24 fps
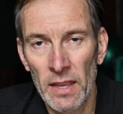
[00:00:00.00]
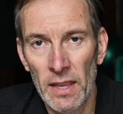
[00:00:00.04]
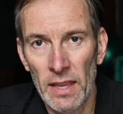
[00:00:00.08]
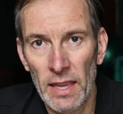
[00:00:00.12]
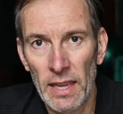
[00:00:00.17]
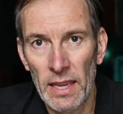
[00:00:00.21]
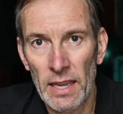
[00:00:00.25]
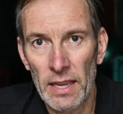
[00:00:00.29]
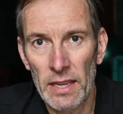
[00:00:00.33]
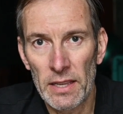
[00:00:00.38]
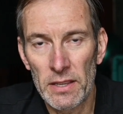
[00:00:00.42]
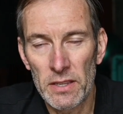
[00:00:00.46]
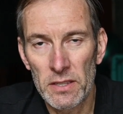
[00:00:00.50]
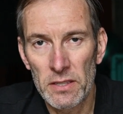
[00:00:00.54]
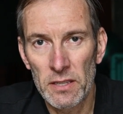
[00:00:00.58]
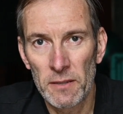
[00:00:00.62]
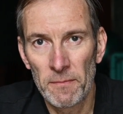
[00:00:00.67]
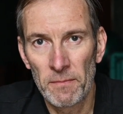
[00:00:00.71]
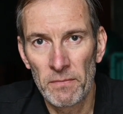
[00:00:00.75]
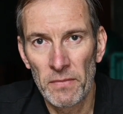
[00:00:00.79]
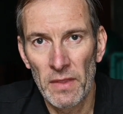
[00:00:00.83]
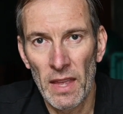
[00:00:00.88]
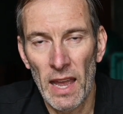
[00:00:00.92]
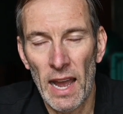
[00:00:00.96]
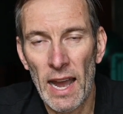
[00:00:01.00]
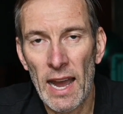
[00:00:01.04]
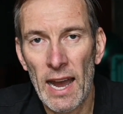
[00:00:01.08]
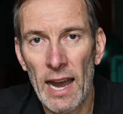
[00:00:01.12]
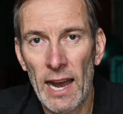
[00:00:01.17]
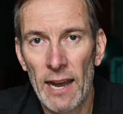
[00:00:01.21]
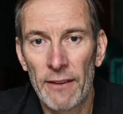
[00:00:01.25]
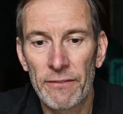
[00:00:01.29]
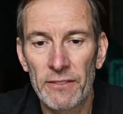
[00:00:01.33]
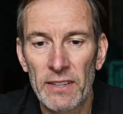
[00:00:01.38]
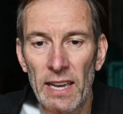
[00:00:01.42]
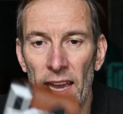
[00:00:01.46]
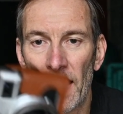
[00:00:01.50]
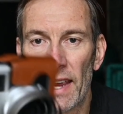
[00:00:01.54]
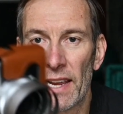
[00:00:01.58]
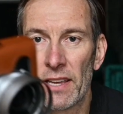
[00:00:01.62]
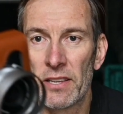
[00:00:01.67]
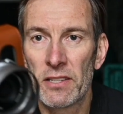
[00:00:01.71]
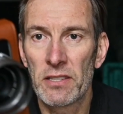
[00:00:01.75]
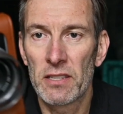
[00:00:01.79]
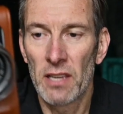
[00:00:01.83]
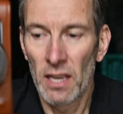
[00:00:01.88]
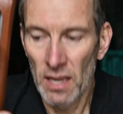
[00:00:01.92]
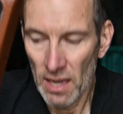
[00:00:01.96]
is a half
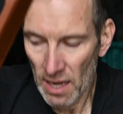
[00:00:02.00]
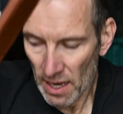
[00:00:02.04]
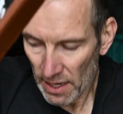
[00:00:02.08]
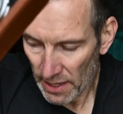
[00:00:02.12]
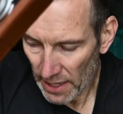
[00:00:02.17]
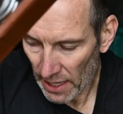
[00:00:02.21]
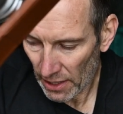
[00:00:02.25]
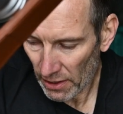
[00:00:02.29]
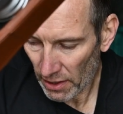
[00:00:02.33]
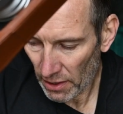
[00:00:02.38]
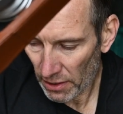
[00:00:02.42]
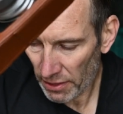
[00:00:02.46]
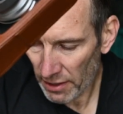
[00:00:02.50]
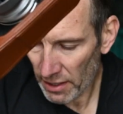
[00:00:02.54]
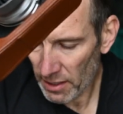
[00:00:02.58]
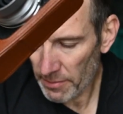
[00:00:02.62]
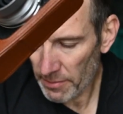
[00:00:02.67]
case. Now the thing